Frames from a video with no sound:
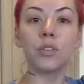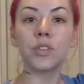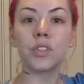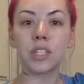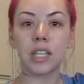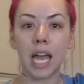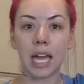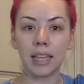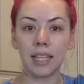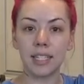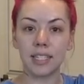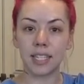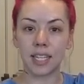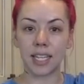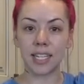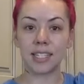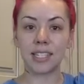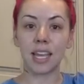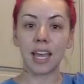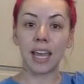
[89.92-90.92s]

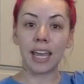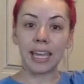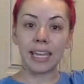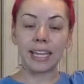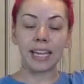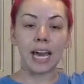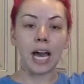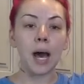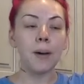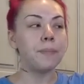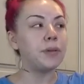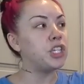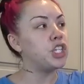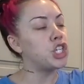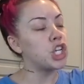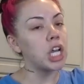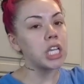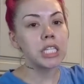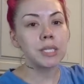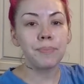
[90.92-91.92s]
skeleton to hang up
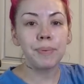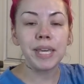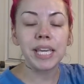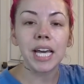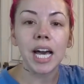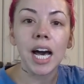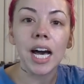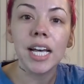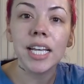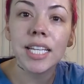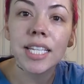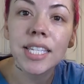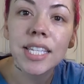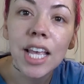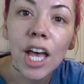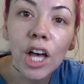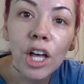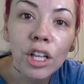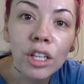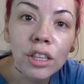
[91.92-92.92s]
just because
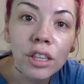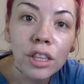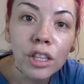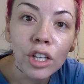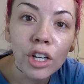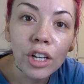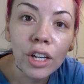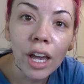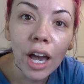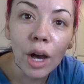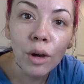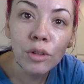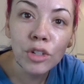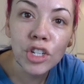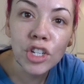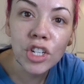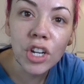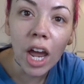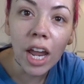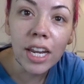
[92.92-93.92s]
look how
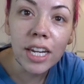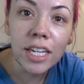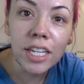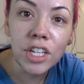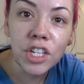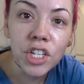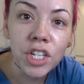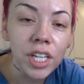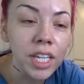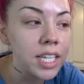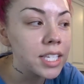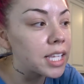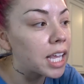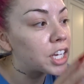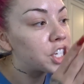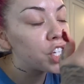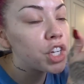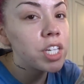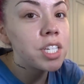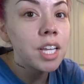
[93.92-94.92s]
shiny she is.
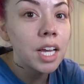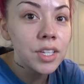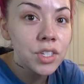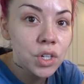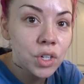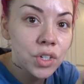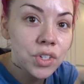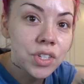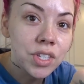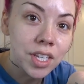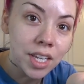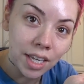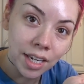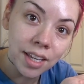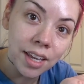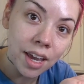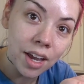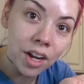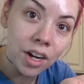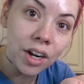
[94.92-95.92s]
Like she does her
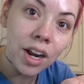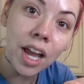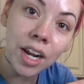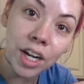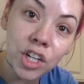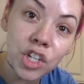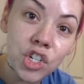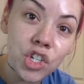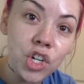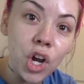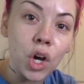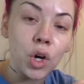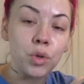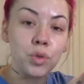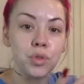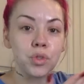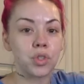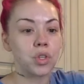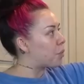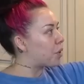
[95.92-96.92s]
skincare and it
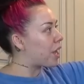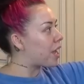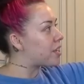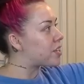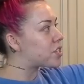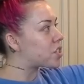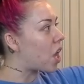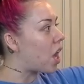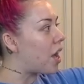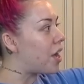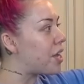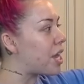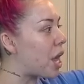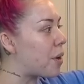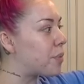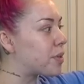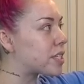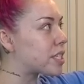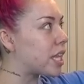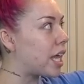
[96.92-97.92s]
shows. When I saw it,
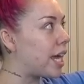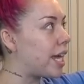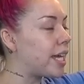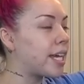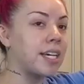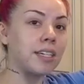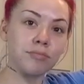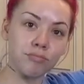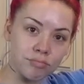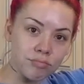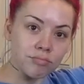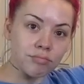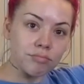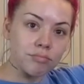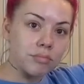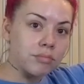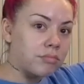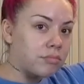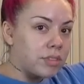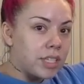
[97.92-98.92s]
I was like,
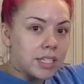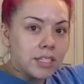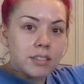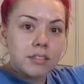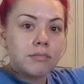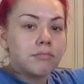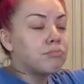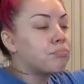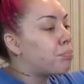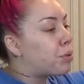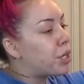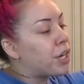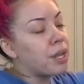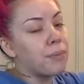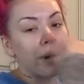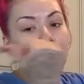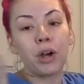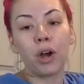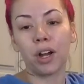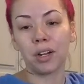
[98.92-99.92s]
this, put it in
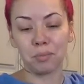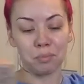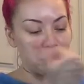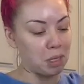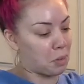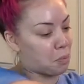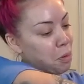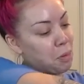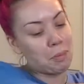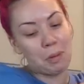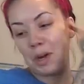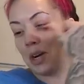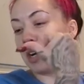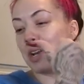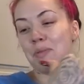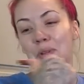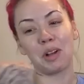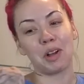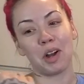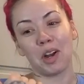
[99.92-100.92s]
my car. Put it
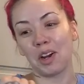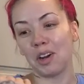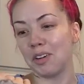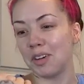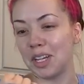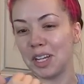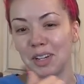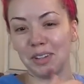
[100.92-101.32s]
in my car, hurry